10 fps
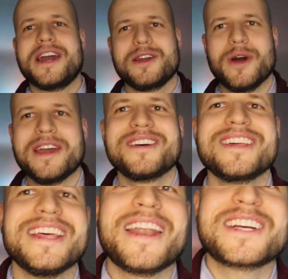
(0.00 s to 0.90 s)
anyway,
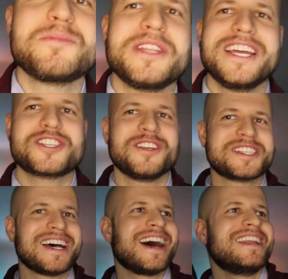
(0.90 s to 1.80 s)
that explanation
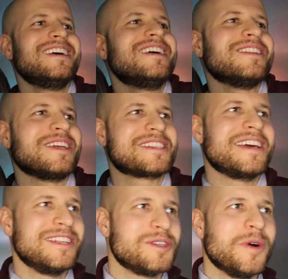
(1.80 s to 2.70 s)
aside, let's
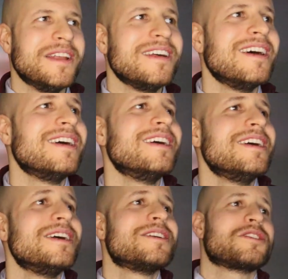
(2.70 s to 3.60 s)
get into it.
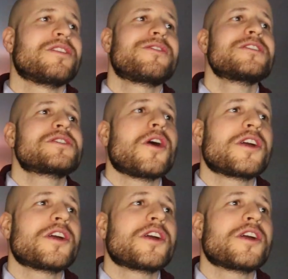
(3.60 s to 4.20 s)
So the first